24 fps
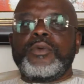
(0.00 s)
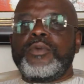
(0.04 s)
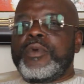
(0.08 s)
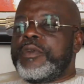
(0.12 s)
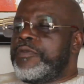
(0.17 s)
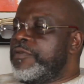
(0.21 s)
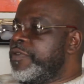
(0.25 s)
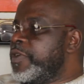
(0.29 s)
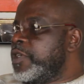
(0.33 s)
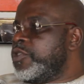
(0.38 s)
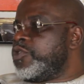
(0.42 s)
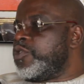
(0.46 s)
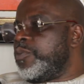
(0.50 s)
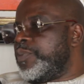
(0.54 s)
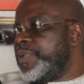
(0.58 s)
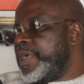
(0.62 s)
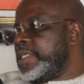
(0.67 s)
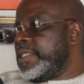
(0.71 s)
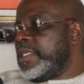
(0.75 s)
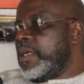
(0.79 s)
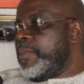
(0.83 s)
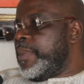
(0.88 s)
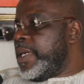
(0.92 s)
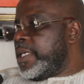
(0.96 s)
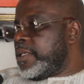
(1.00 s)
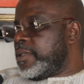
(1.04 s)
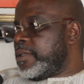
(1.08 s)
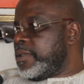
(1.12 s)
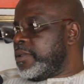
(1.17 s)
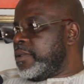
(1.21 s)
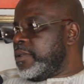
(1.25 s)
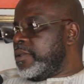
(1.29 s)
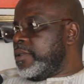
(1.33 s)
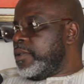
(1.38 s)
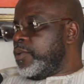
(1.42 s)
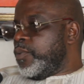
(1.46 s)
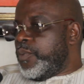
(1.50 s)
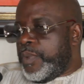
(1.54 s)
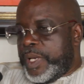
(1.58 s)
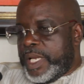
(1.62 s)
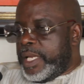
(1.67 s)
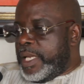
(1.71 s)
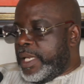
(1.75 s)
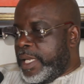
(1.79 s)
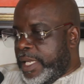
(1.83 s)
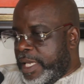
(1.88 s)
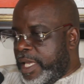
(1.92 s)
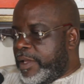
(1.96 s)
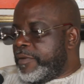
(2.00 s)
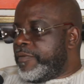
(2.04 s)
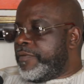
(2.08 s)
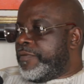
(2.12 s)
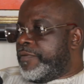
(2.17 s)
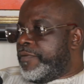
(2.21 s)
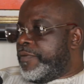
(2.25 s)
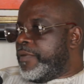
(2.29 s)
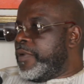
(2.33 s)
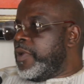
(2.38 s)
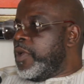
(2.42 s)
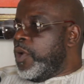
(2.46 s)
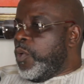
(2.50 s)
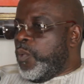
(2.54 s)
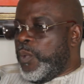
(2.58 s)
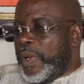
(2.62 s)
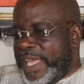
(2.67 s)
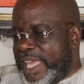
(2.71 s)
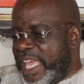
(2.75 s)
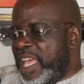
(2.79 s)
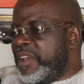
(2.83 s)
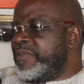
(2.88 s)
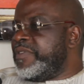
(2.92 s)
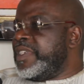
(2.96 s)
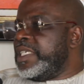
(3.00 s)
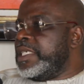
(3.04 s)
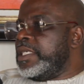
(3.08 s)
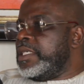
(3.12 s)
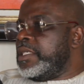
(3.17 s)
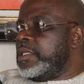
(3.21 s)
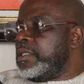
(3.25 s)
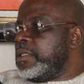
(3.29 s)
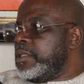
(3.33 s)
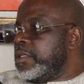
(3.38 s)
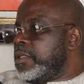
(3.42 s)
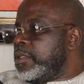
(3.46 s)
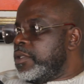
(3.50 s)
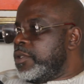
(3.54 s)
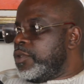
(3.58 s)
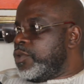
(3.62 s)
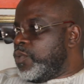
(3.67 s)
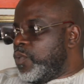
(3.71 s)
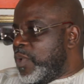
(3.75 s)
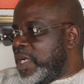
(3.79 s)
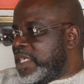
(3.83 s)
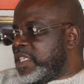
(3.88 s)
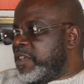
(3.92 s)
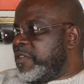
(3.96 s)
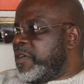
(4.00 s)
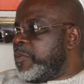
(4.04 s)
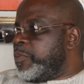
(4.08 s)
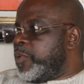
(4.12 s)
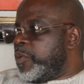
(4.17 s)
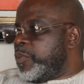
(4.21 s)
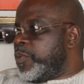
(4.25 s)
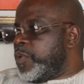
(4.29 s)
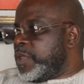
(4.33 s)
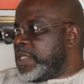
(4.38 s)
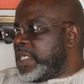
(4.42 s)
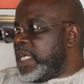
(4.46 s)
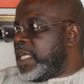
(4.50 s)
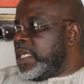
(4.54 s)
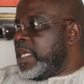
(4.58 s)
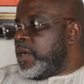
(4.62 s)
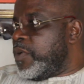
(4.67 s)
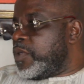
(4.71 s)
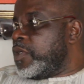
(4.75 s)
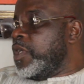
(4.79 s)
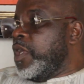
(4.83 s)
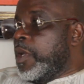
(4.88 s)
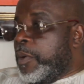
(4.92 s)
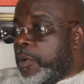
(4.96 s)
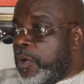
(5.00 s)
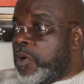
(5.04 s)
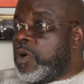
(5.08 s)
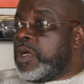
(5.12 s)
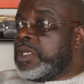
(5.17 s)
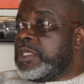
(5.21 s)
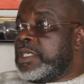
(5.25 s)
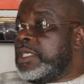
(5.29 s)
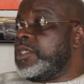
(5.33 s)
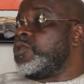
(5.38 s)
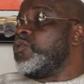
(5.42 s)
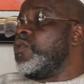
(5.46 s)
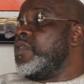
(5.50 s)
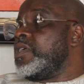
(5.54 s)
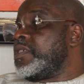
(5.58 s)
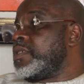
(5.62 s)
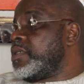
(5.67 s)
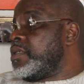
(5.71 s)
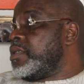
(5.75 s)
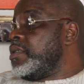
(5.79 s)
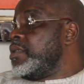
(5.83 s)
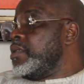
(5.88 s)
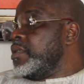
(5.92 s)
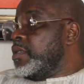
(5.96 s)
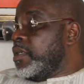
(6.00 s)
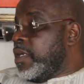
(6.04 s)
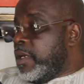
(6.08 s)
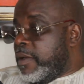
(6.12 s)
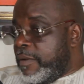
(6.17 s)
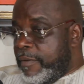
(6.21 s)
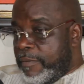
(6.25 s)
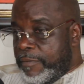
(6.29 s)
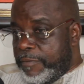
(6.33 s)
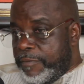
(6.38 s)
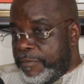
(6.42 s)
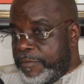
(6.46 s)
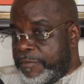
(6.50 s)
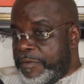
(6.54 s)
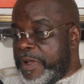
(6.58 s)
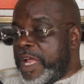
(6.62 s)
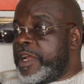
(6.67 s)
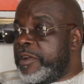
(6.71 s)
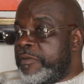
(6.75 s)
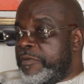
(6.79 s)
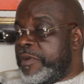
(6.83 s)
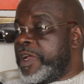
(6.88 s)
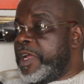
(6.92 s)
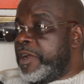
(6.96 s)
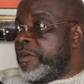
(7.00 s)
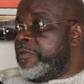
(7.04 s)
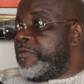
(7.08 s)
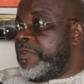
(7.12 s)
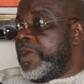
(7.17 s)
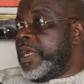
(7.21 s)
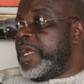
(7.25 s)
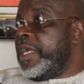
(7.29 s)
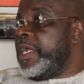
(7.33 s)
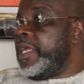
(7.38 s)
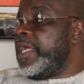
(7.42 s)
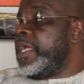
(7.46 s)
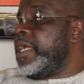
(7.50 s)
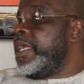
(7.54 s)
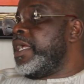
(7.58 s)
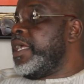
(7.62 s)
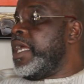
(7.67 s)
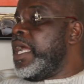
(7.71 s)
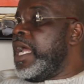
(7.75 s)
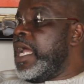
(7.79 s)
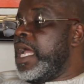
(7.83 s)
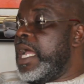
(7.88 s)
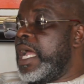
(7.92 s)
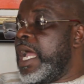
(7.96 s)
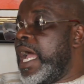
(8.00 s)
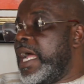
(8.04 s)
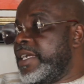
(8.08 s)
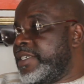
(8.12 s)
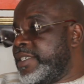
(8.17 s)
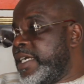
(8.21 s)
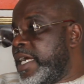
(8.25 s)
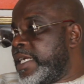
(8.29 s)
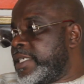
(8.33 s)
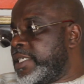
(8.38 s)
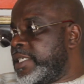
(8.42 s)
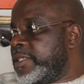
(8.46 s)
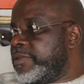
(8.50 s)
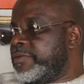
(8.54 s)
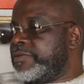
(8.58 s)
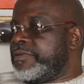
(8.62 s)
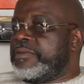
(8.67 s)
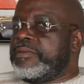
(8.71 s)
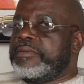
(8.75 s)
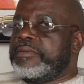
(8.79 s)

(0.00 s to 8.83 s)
We failed to press the button. We gave, we caved in to whatever proposal was because it was very, very, very uh, attractive.